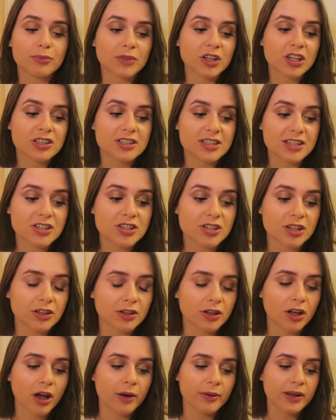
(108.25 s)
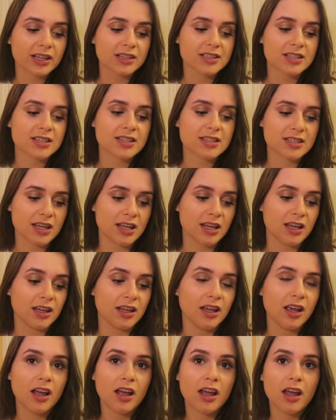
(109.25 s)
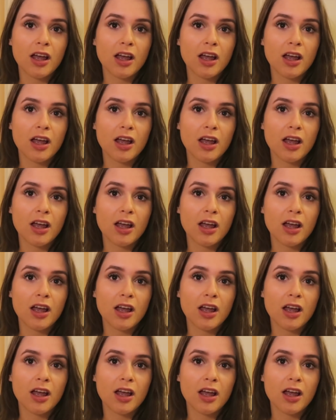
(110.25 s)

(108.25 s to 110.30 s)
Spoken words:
condition, going to see